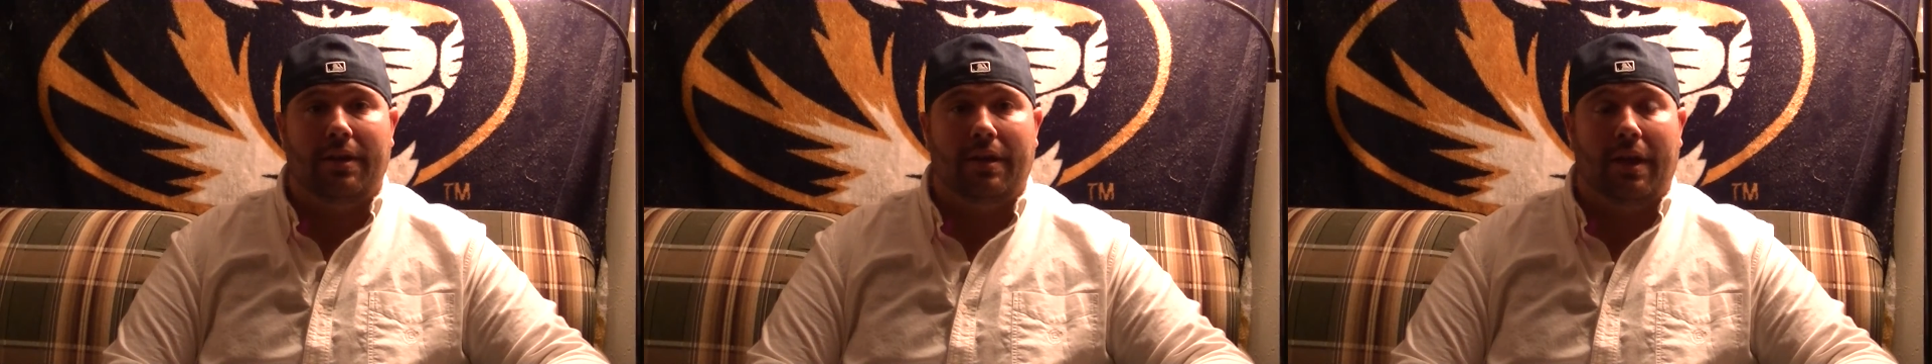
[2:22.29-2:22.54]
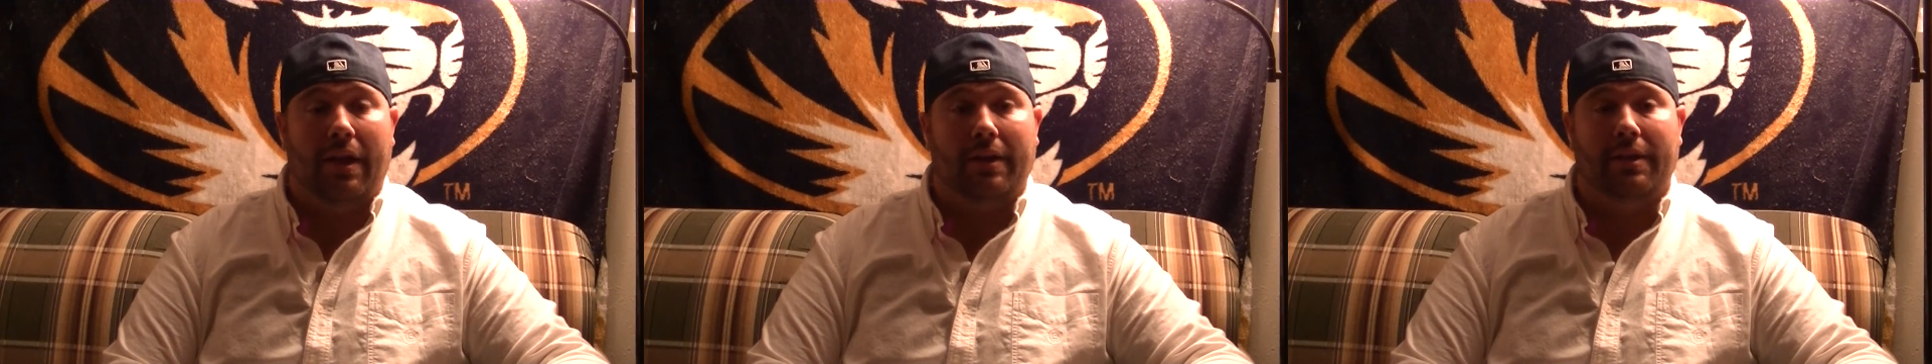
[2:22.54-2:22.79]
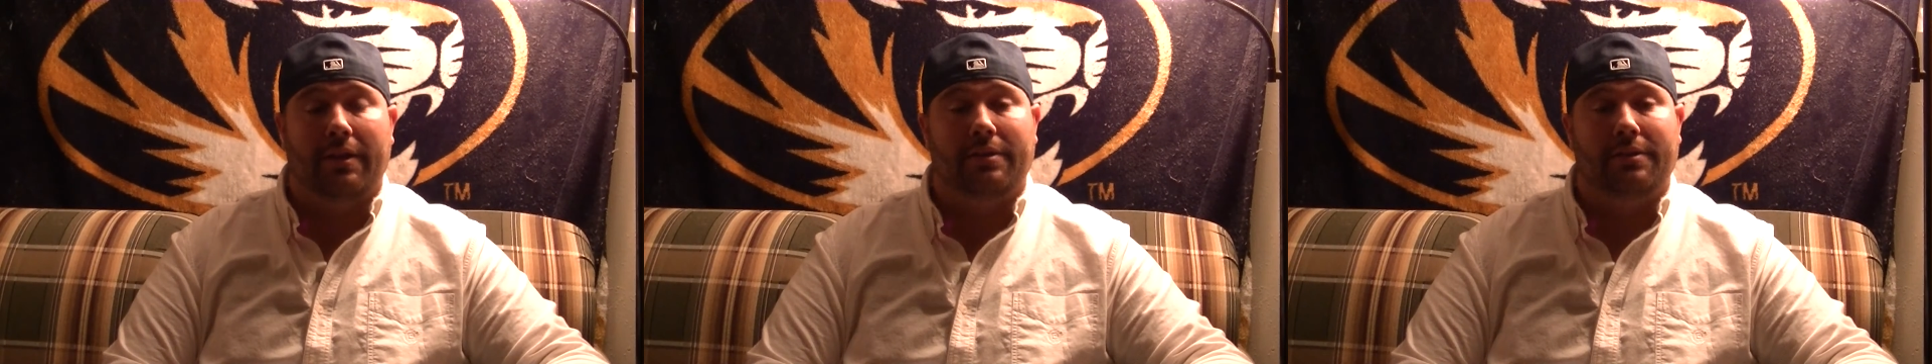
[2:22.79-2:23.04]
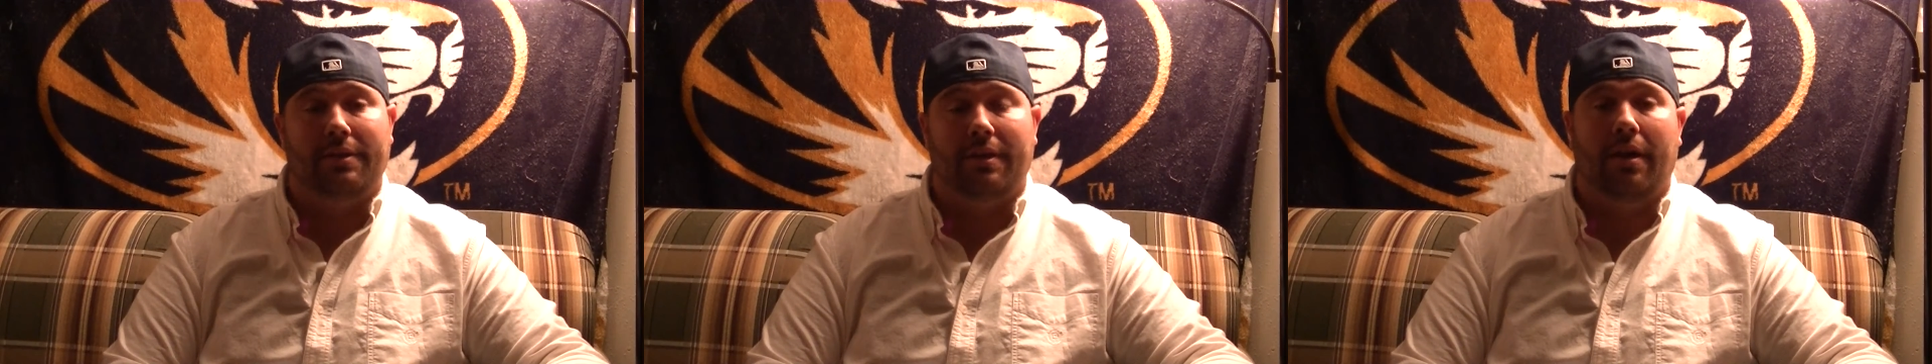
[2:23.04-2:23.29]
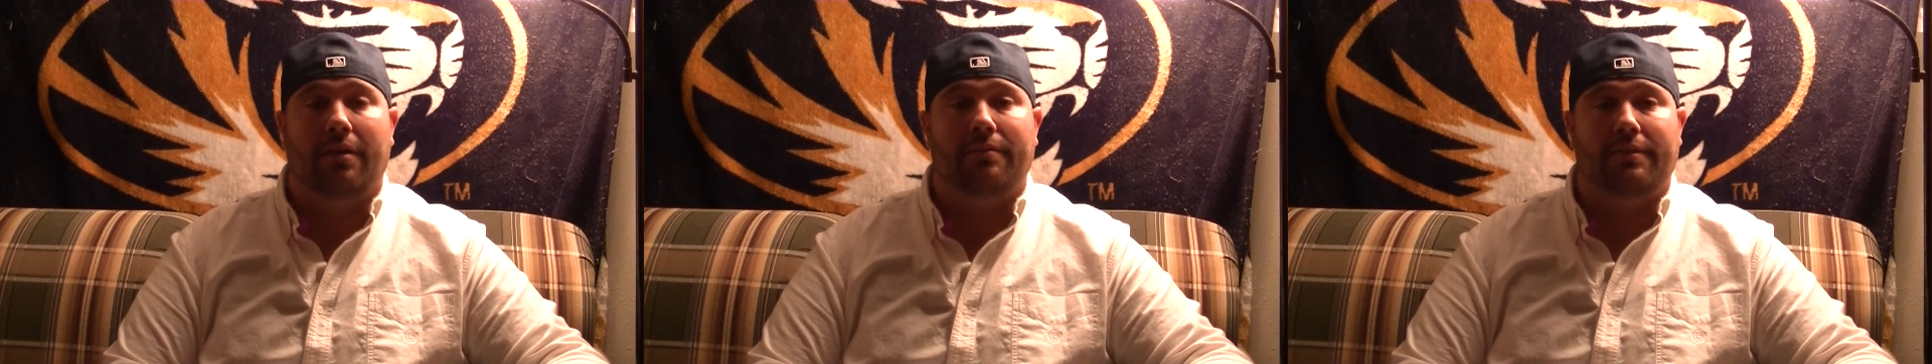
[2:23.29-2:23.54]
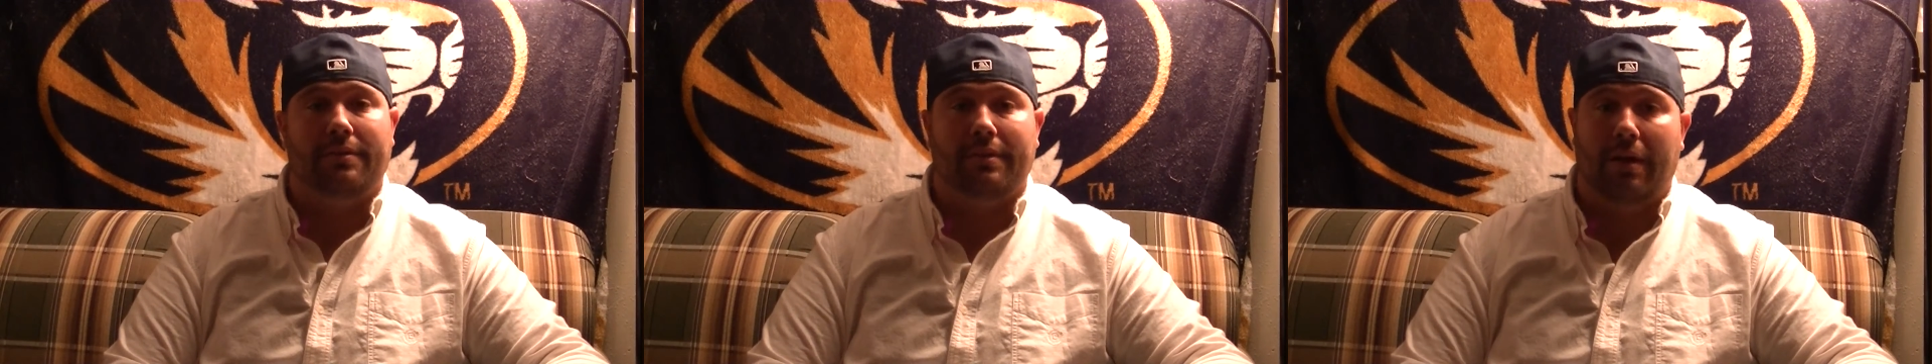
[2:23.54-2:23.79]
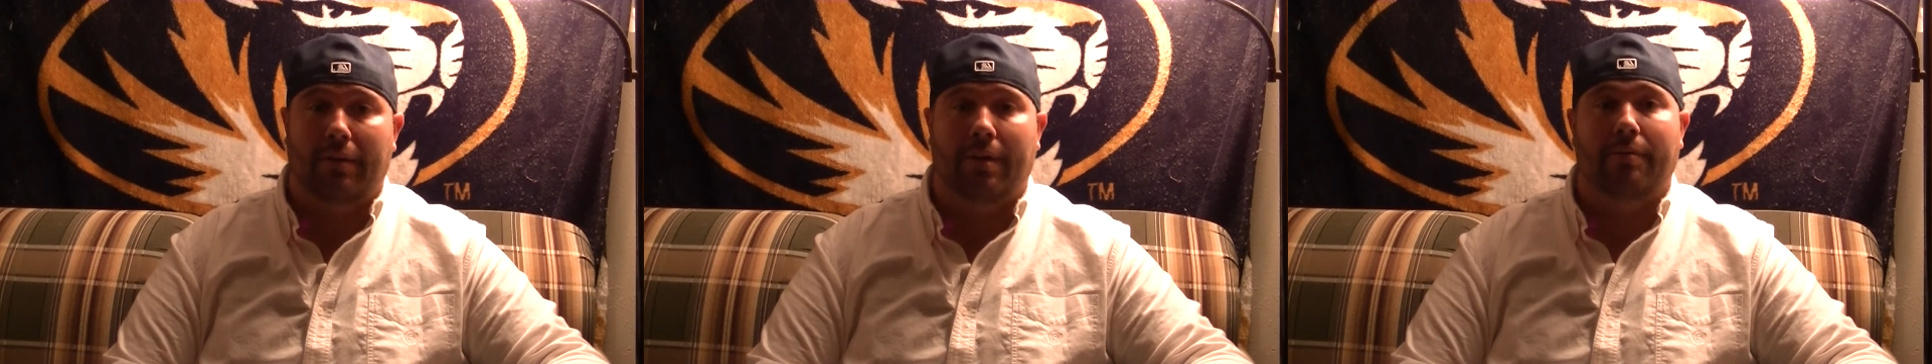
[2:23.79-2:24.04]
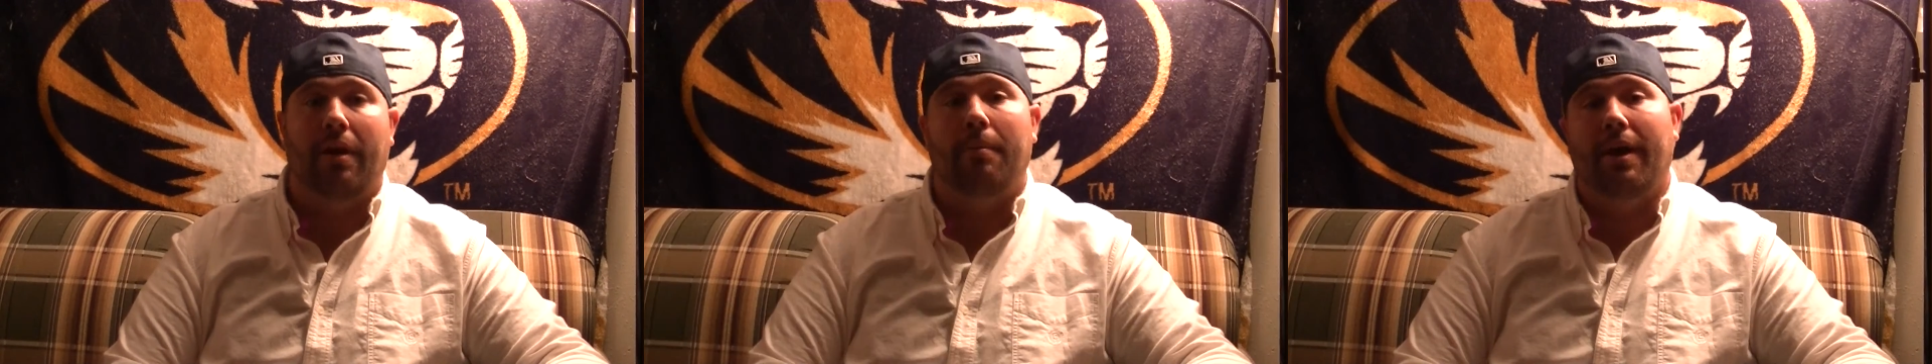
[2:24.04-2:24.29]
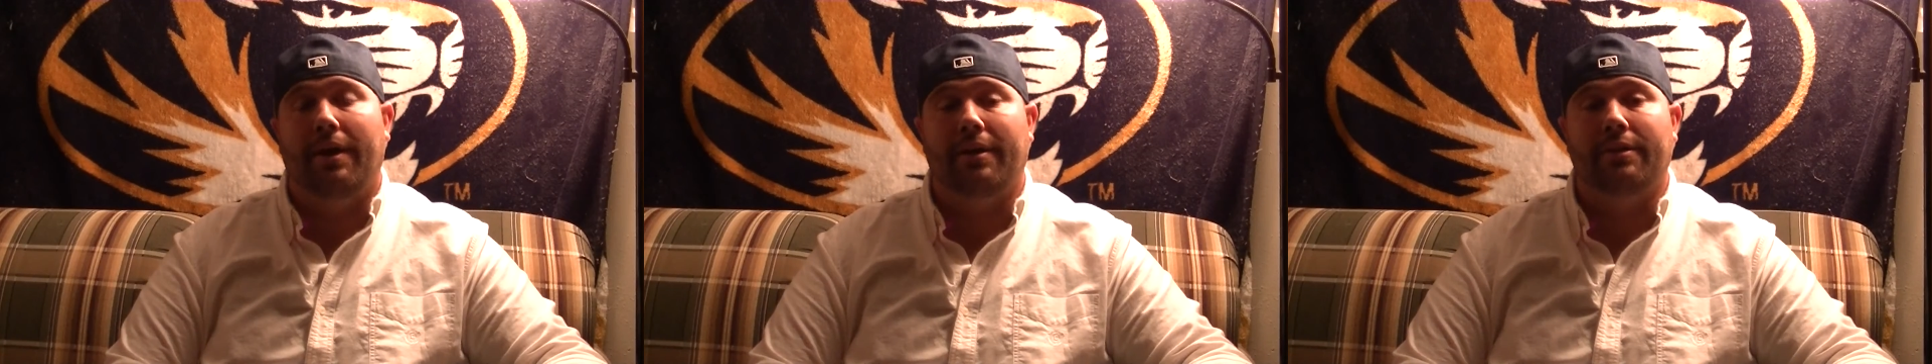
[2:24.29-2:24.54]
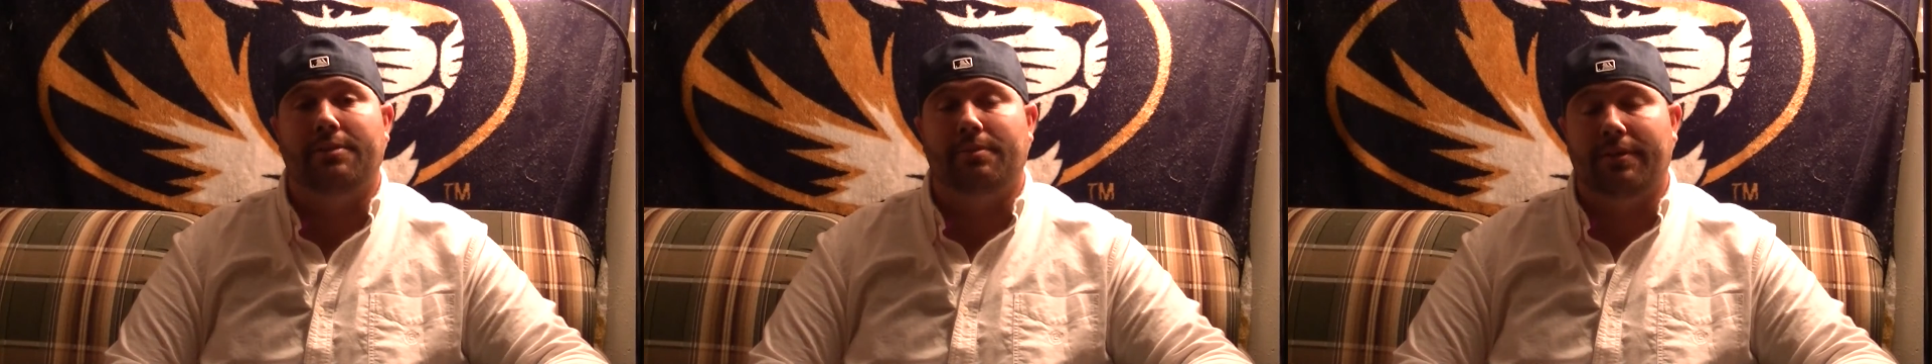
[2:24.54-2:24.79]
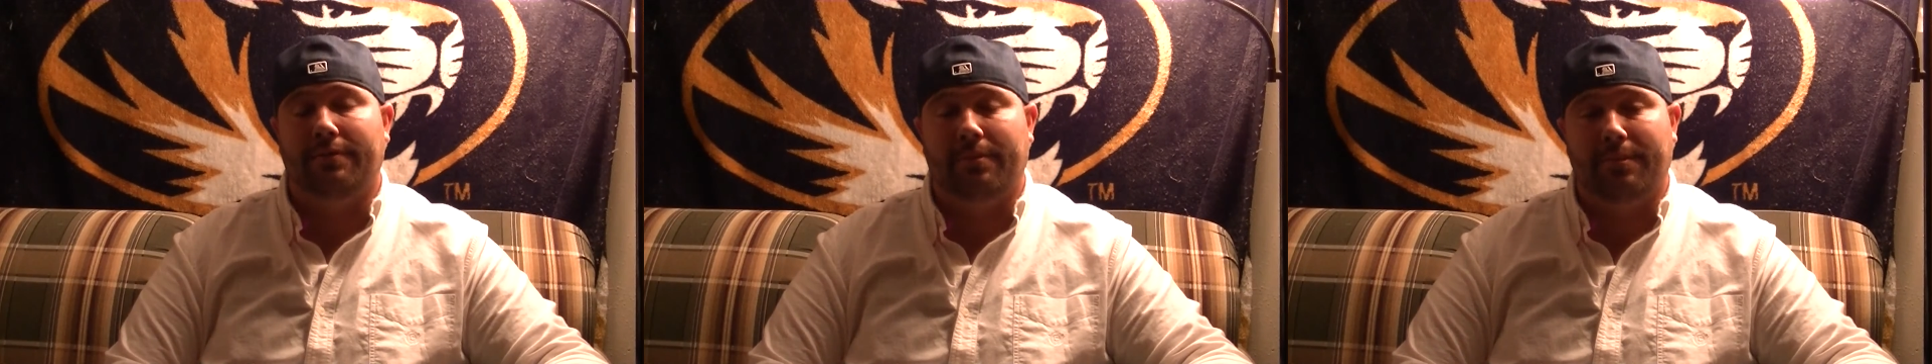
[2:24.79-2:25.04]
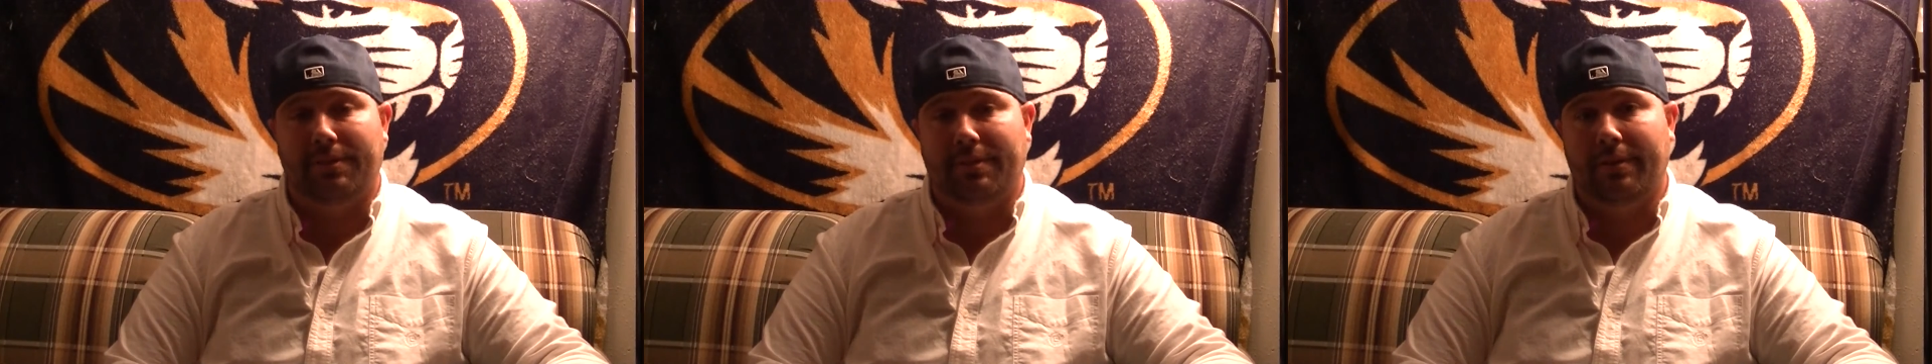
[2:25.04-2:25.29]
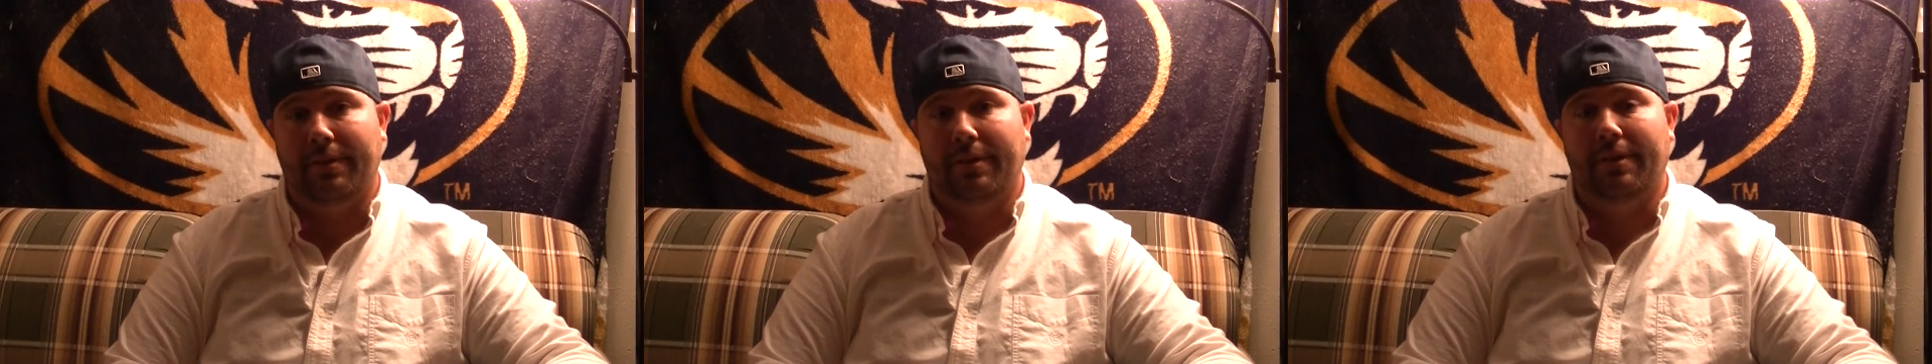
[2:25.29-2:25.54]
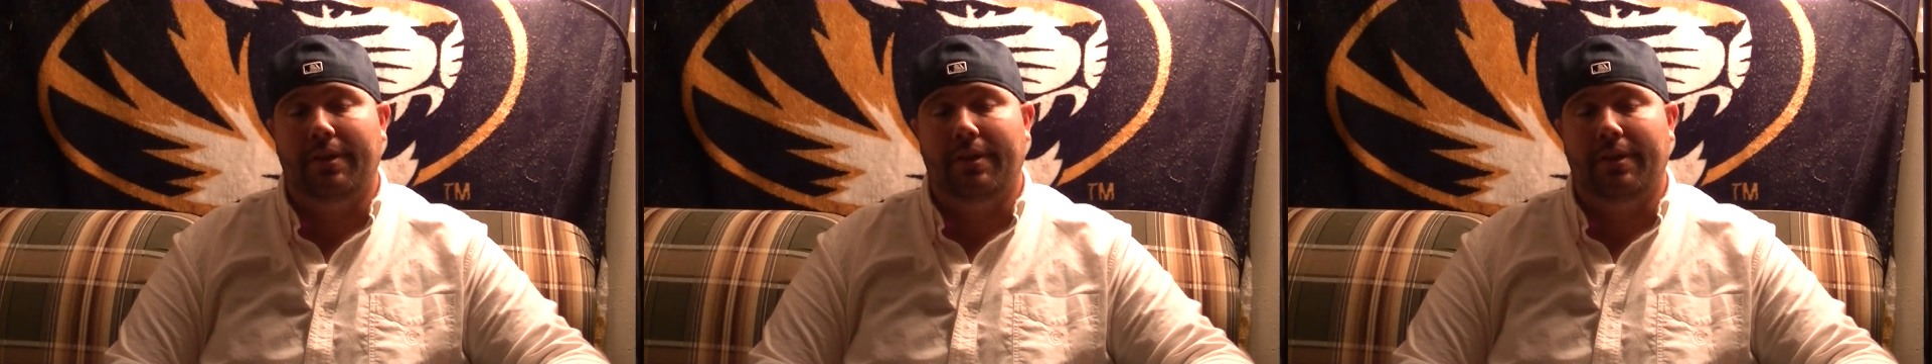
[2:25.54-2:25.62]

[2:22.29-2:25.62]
I took off and I ran right back here to Springfield, Missouri.